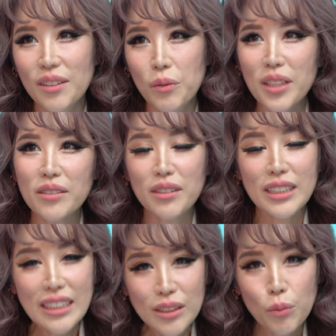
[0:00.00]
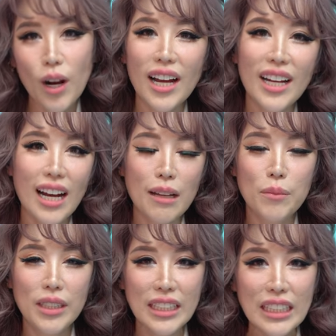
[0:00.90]
One of the reasons why I
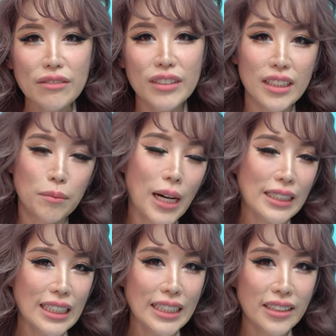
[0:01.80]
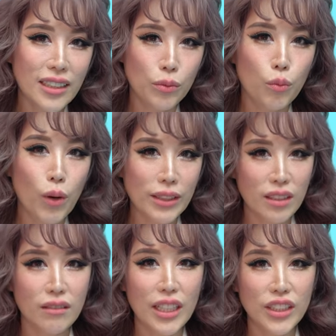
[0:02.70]
believe that the party leaders
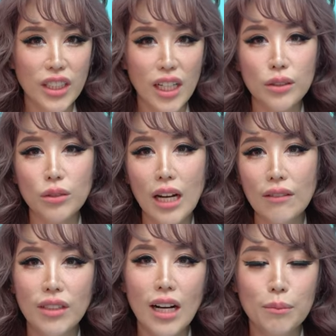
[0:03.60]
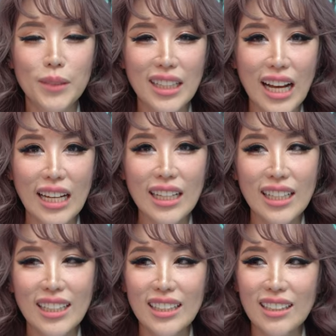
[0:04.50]
wanted Raeesah Khan to cover up the lie
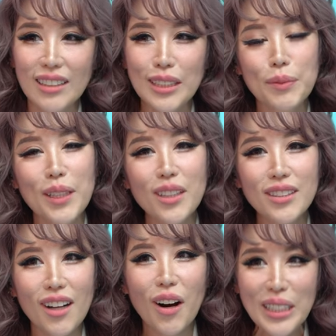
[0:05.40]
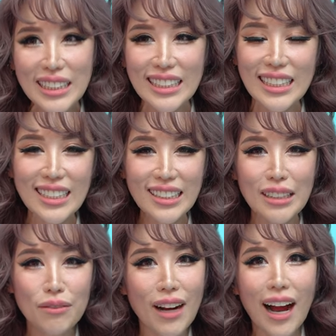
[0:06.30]
is because honestly,
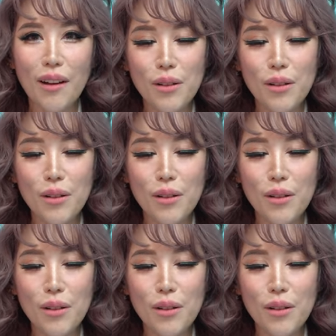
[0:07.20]
if I